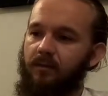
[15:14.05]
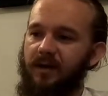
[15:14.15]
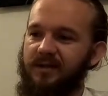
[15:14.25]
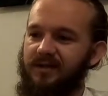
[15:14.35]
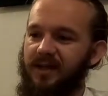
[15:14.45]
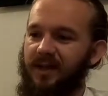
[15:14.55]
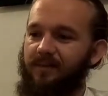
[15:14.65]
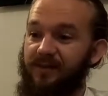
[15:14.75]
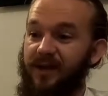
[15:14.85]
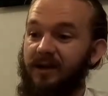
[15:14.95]
But
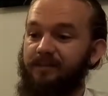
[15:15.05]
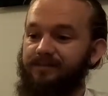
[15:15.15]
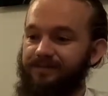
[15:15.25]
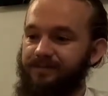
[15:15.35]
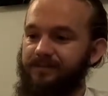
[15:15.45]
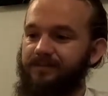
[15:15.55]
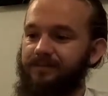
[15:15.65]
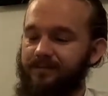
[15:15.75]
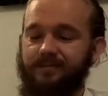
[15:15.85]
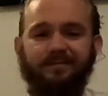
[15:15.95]
um, yeah,
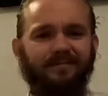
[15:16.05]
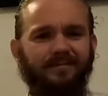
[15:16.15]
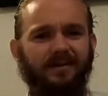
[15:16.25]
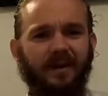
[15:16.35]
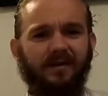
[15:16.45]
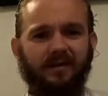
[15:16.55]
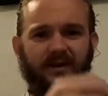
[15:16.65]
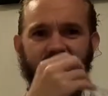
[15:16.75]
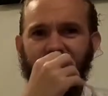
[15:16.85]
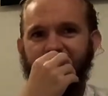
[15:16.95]
I think
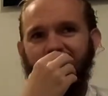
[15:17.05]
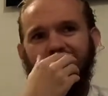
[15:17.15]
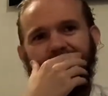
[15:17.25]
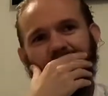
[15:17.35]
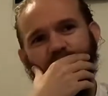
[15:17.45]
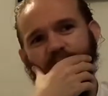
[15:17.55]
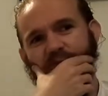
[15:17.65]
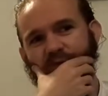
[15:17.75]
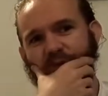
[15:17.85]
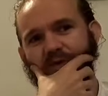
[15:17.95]
this is
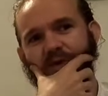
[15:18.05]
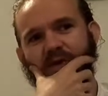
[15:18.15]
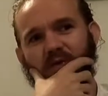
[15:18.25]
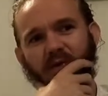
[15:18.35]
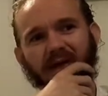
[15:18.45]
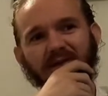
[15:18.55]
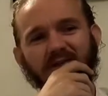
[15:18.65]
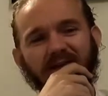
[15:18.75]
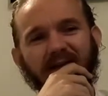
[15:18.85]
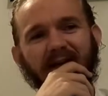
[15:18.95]
really, really cool,
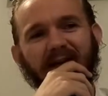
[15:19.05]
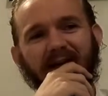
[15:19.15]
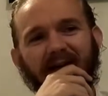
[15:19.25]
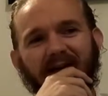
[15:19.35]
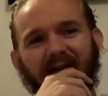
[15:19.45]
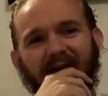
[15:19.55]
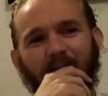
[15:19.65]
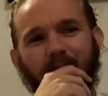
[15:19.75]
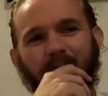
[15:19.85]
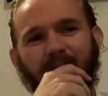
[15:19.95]
actually.
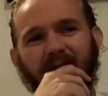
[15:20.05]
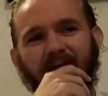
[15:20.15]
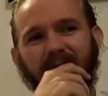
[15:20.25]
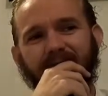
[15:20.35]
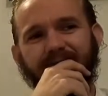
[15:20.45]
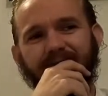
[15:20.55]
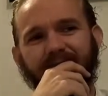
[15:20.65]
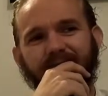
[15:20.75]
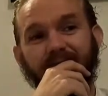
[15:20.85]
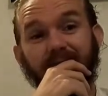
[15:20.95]
Um,
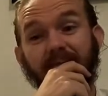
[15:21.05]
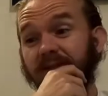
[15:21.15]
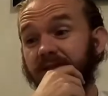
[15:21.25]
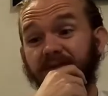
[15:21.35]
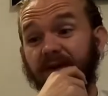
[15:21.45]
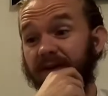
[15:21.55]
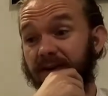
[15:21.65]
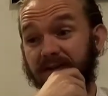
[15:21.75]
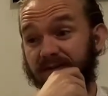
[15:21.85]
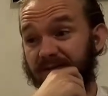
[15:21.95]
just very
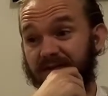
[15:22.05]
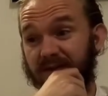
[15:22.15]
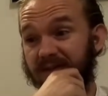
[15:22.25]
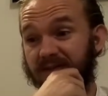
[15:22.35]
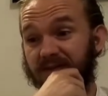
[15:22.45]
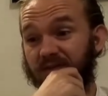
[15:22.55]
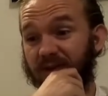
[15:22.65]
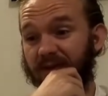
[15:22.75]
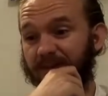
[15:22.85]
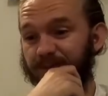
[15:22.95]
nice and very easy to
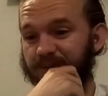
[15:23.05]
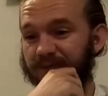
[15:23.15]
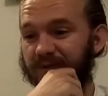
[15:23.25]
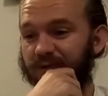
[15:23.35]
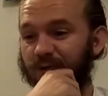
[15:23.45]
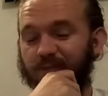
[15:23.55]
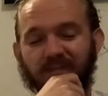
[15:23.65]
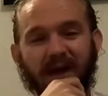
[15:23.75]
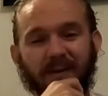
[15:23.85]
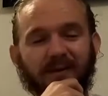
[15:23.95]
drink. So
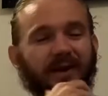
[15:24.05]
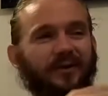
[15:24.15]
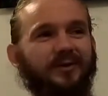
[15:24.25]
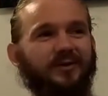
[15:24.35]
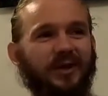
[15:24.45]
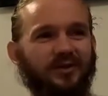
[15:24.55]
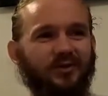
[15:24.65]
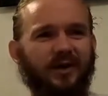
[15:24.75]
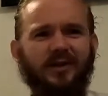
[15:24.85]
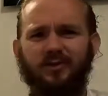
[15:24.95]
happy that I got the chance
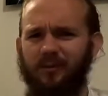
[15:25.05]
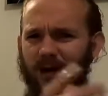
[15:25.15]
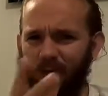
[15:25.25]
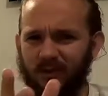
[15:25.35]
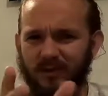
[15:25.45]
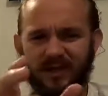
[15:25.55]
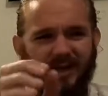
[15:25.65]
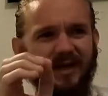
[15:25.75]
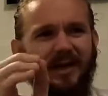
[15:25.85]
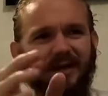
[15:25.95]
to try this one. But I will
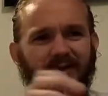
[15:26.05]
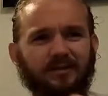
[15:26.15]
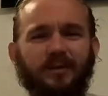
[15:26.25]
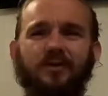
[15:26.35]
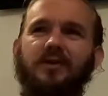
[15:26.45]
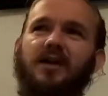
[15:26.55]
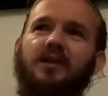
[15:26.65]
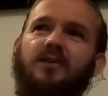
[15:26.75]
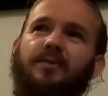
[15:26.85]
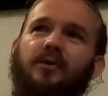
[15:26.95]
say, this beer does
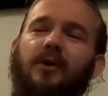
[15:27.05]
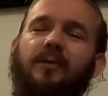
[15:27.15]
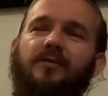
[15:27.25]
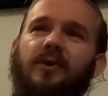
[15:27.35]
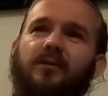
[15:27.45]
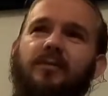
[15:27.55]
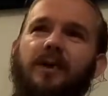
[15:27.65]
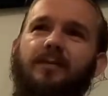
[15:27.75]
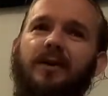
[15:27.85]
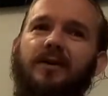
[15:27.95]
actually build up a fair wee
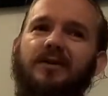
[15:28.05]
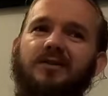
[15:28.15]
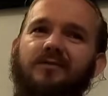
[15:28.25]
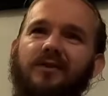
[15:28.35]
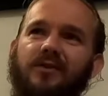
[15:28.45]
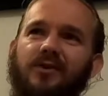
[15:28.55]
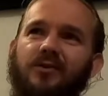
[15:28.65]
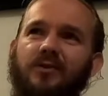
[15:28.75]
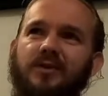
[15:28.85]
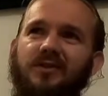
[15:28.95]
bit of bitterness the further
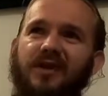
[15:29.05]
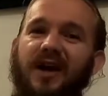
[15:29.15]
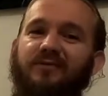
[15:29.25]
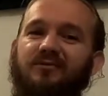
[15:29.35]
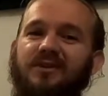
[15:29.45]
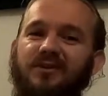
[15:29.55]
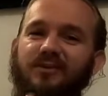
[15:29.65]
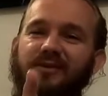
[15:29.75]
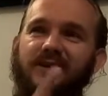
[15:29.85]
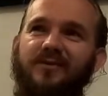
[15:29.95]
you go into the aftertaste
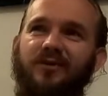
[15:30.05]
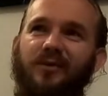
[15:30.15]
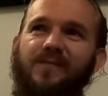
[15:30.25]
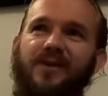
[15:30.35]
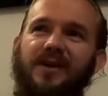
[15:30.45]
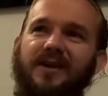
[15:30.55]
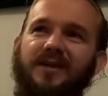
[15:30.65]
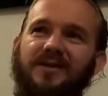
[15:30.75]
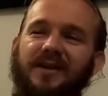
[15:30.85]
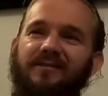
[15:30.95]
with it. So
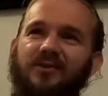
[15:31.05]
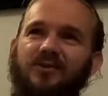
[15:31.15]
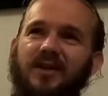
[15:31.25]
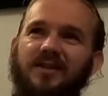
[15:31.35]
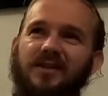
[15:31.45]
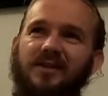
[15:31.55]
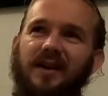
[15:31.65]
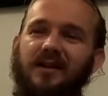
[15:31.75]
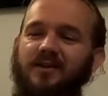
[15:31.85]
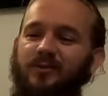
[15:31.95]
it's kind of interesting
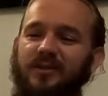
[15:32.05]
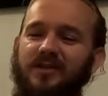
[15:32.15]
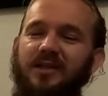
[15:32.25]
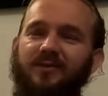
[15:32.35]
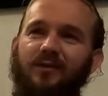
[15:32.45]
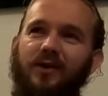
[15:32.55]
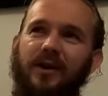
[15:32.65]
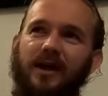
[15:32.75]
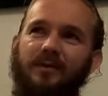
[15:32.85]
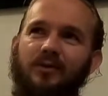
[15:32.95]
that, because when it says
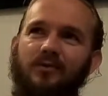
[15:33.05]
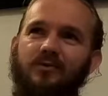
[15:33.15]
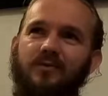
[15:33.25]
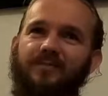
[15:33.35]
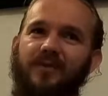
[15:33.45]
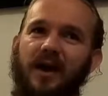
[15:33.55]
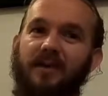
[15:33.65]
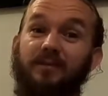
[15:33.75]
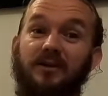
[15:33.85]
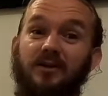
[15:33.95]
forty I B Us,
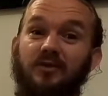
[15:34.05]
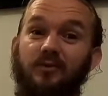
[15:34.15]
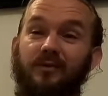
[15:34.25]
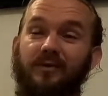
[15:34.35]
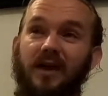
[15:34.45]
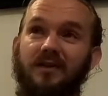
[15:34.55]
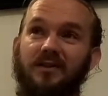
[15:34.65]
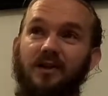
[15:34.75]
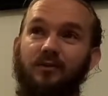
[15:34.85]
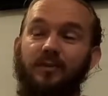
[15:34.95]
I potentially would have
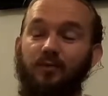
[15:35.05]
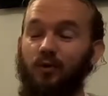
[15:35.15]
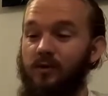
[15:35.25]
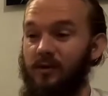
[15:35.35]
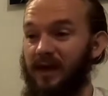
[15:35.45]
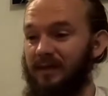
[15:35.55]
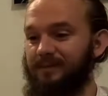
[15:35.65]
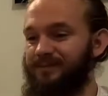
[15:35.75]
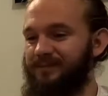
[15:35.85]
guessed that it would be more than that.